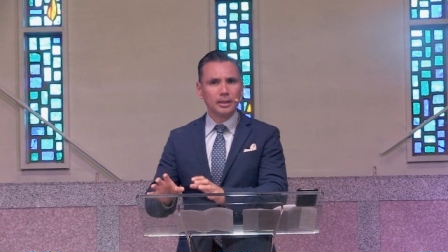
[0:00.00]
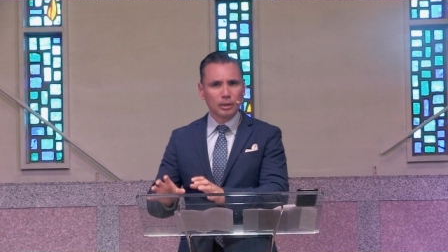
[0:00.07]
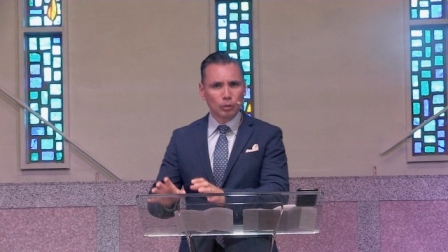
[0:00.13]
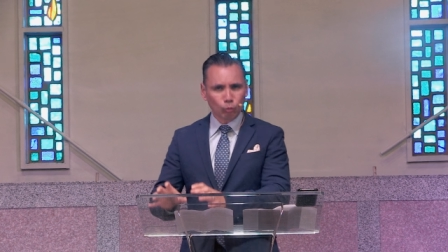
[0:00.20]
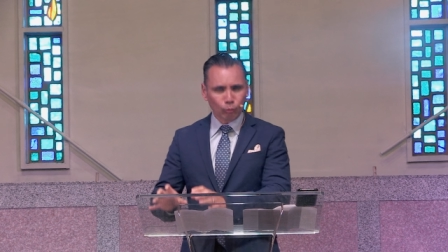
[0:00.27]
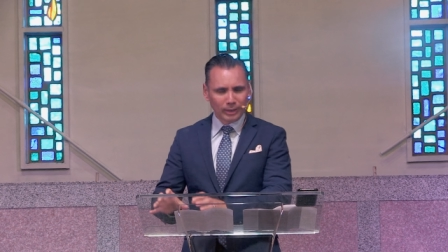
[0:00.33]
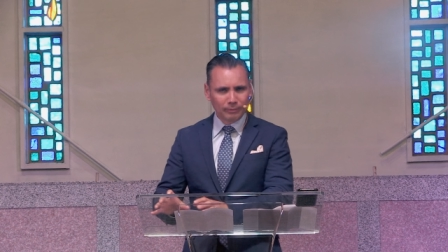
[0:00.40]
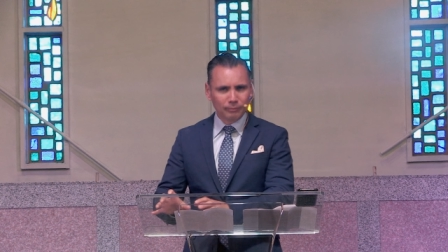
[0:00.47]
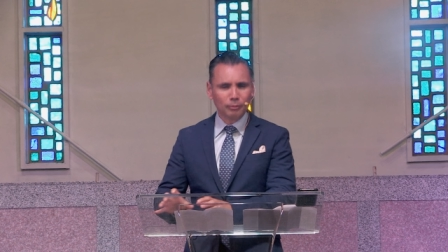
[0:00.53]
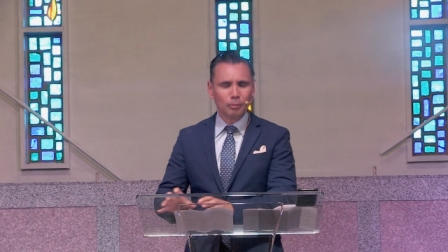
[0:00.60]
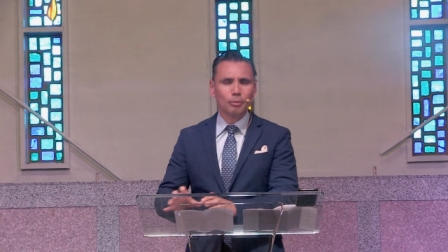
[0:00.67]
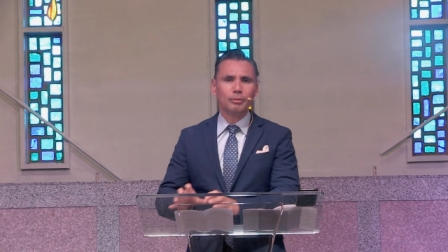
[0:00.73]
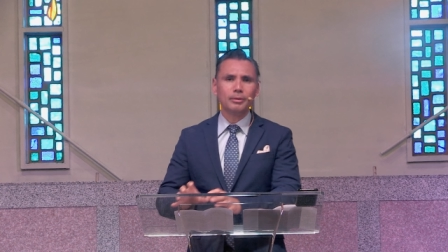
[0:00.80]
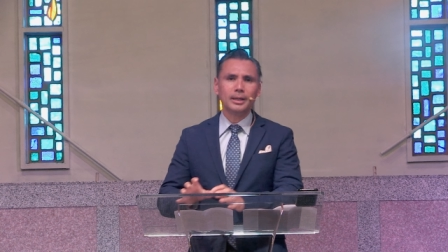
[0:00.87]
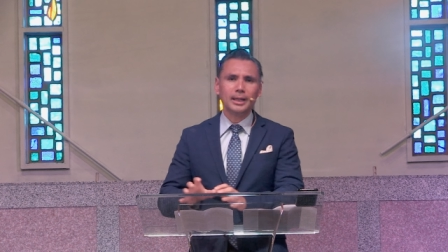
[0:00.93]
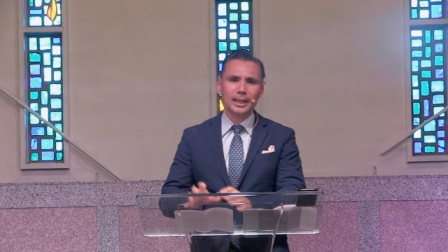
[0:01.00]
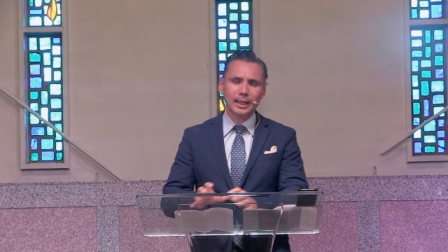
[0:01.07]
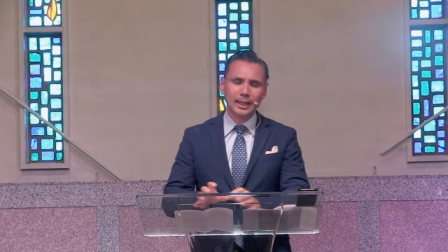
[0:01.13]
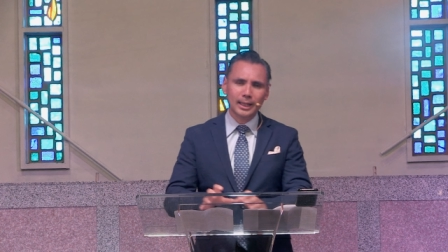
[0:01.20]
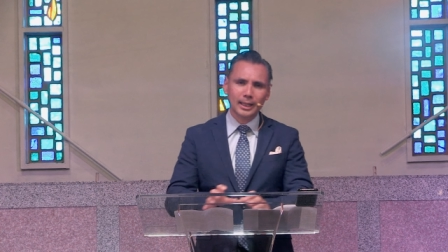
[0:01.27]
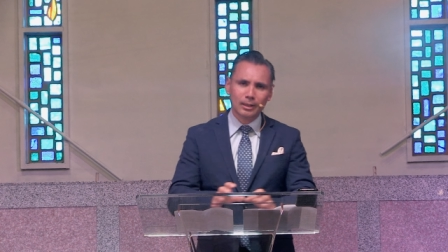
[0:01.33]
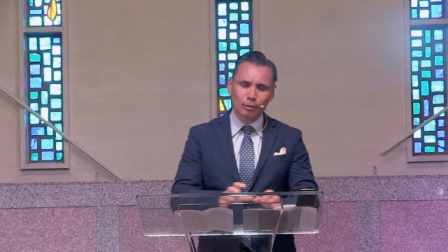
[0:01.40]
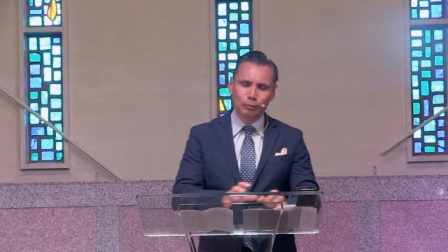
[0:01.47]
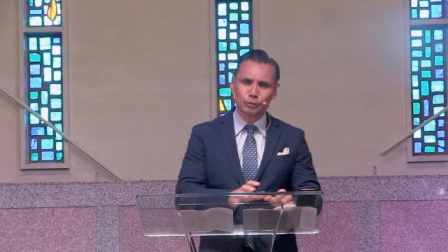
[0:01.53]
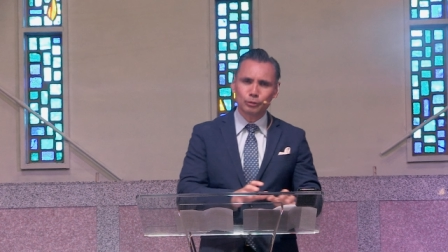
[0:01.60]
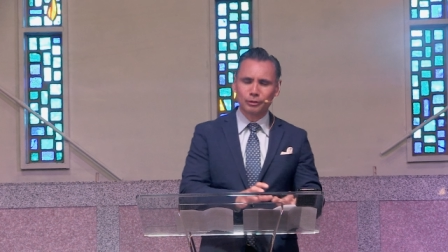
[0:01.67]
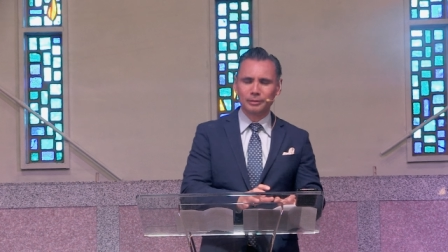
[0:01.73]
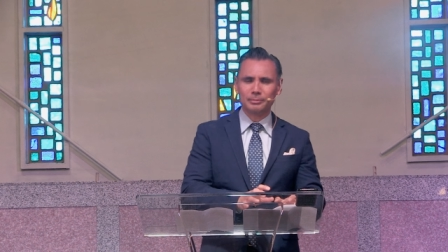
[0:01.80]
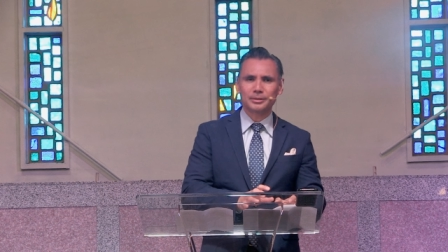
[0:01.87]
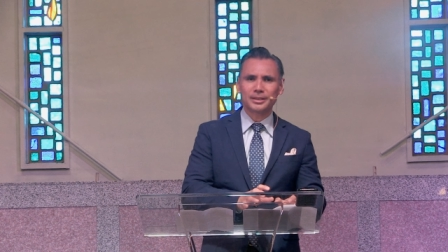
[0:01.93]
grateful in all
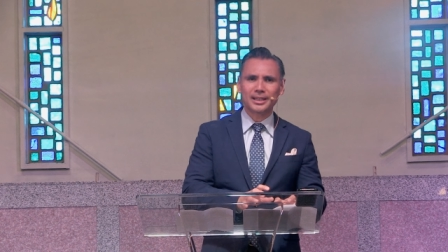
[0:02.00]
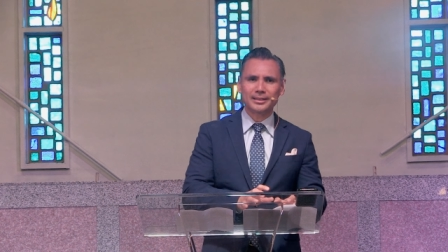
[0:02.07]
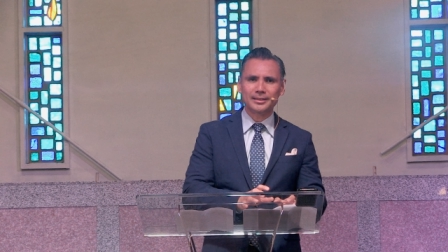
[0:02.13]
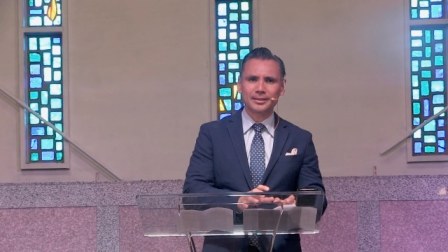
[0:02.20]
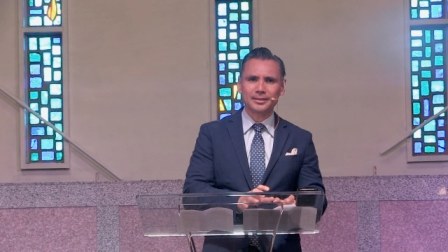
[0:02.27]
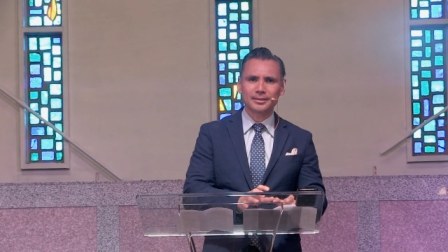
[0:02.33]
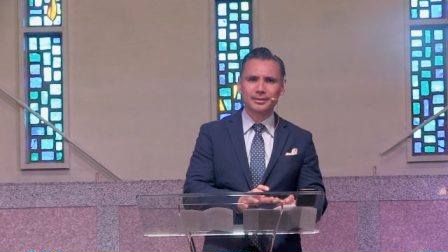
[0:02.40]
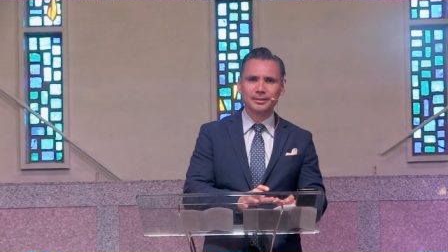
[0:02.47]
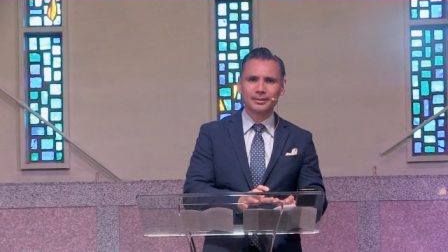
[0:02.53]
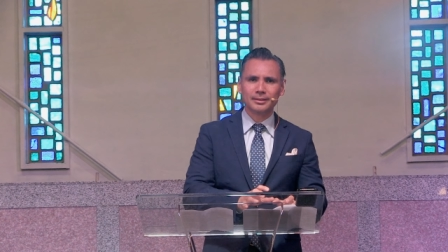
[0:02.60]
circumstances,